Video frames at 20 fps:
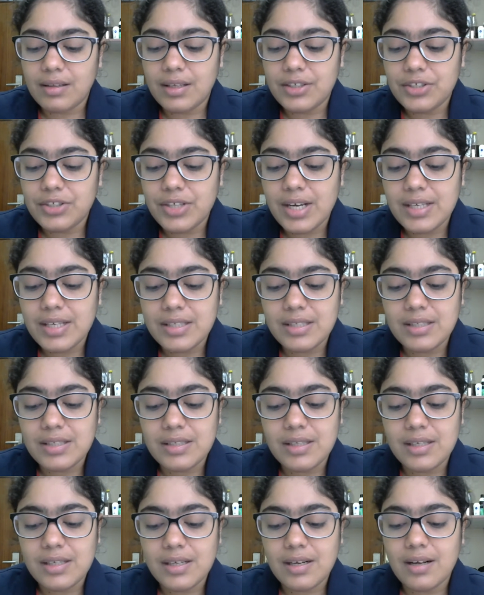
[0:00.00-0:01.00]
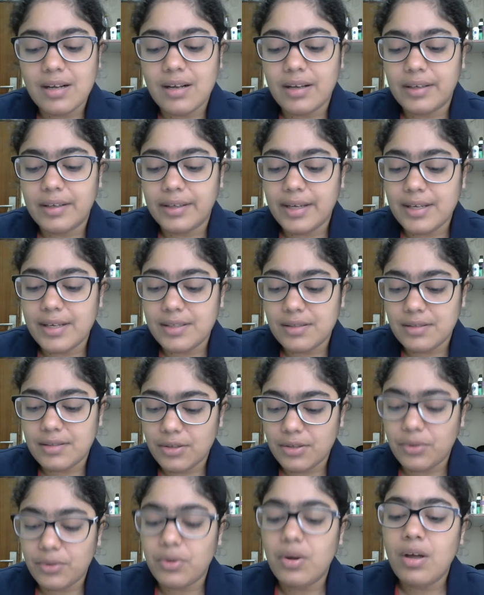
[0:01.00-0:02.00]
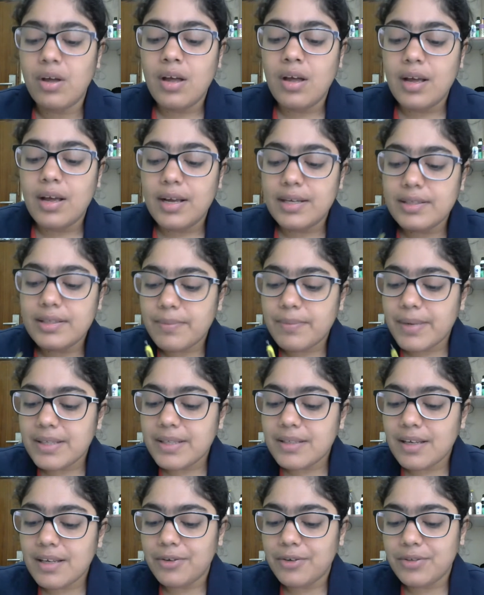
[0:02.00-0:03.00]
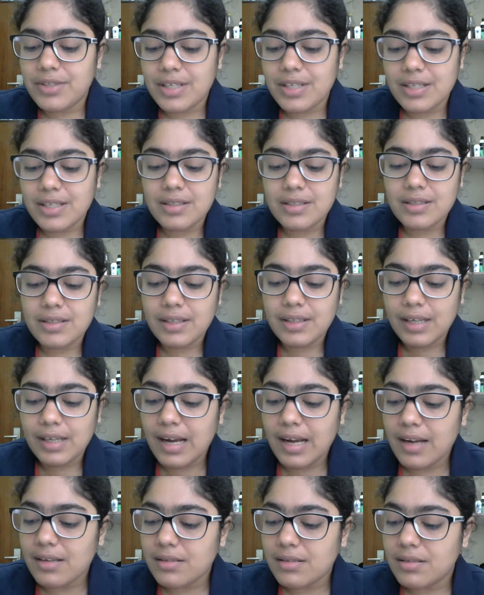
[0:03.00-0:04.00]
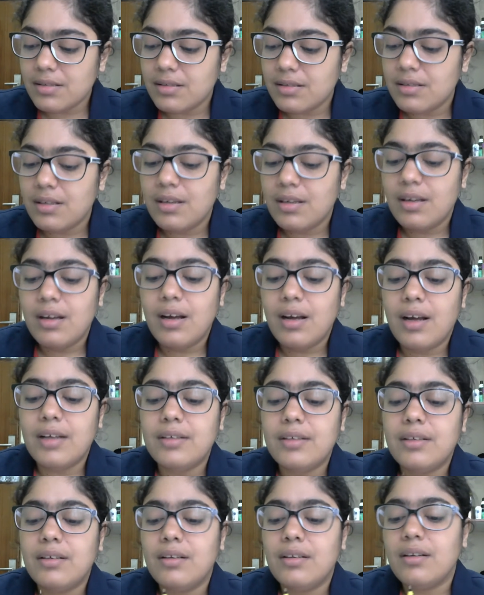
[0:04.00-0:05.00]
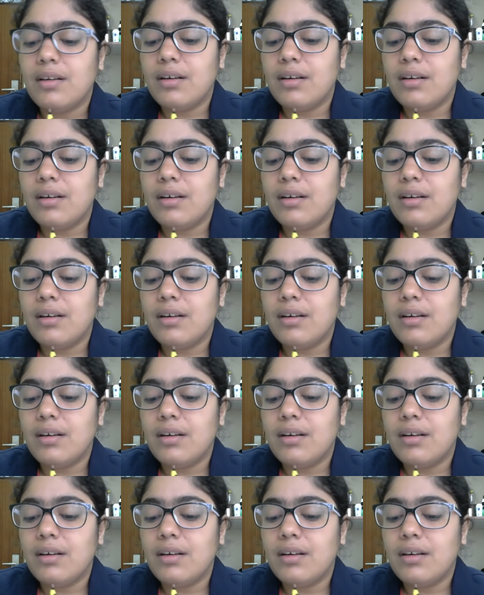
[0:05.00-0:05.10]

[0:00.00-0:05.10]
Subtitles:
charges that are against you. It's better you just relax and